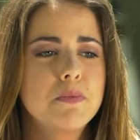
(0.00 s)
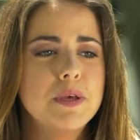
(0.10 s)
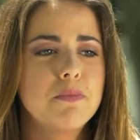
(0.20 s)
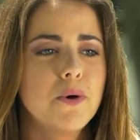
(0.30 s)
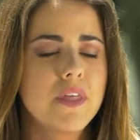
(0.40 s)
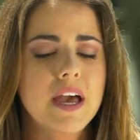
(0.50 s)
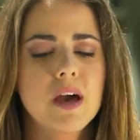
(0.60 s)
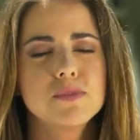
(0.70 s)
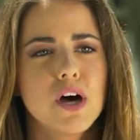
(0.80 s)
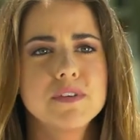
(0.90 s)
people, that
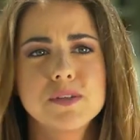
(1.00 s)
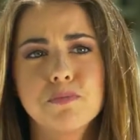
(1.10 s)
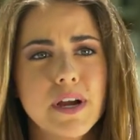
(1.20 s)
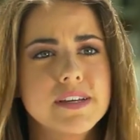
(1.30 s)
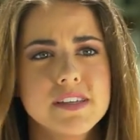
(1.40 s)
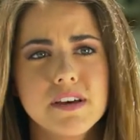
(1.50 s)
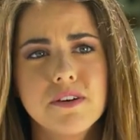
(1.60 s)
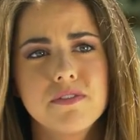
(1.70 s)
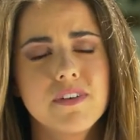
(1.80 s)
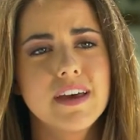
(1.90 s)
comes off as
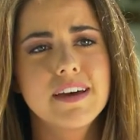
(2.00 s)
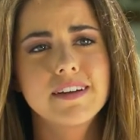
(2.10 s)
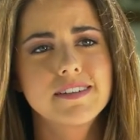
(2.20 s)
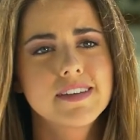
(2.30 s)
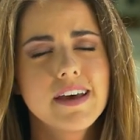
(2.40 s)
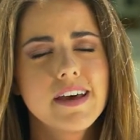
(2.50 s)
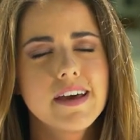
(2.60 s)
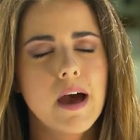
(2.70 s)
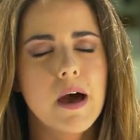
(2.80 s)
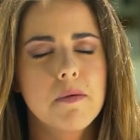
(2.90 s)
abrasive and
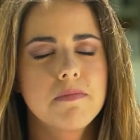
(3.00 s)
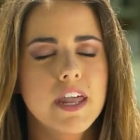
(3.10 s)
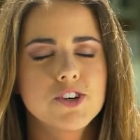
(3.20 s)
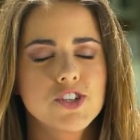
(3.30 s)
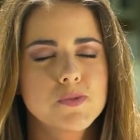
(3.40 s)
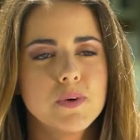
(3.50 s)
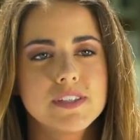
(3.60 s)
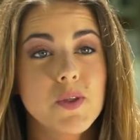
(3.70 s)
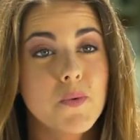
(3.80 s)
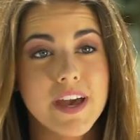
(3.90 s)
um, that it just
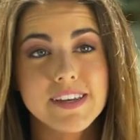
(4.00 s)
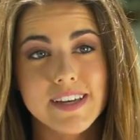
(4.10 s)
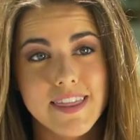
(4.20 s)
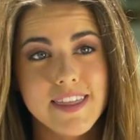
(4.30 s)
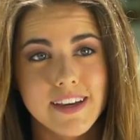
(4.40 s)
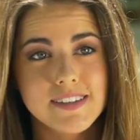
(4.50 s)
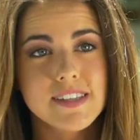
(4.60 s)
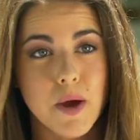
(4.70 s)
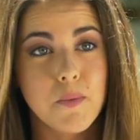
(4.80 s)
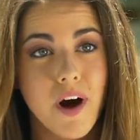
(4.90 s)
wasn't the way to get things that
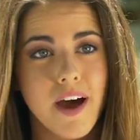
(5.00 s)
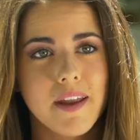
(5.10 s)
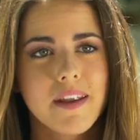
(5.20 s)
I want.